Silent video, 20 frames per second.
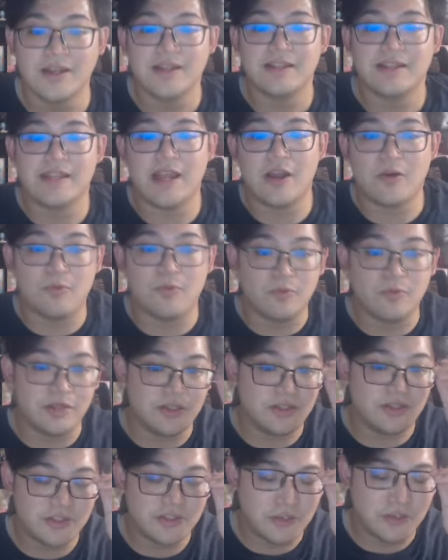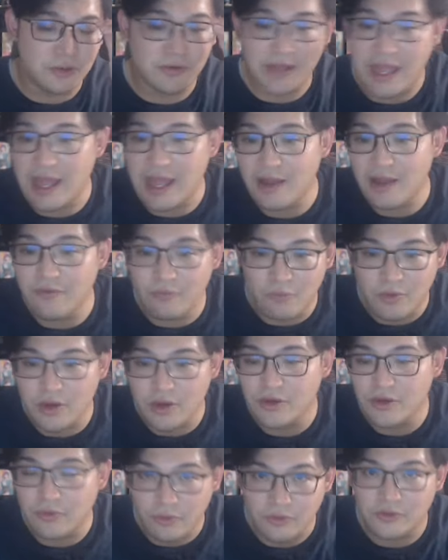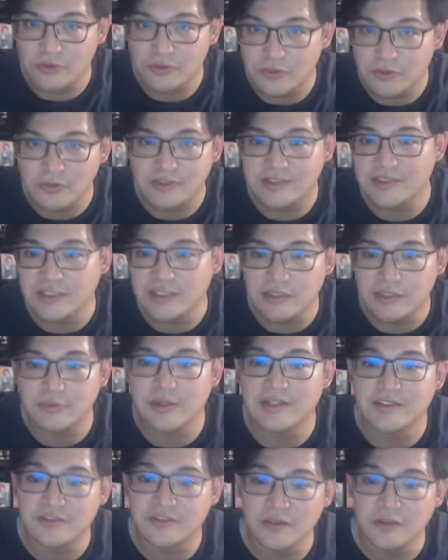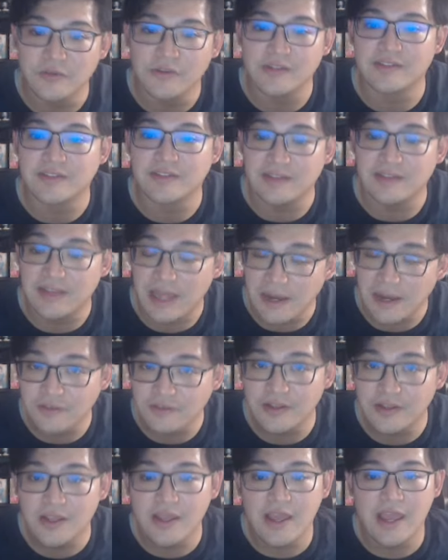Now, we still have one or two silhouette servants left,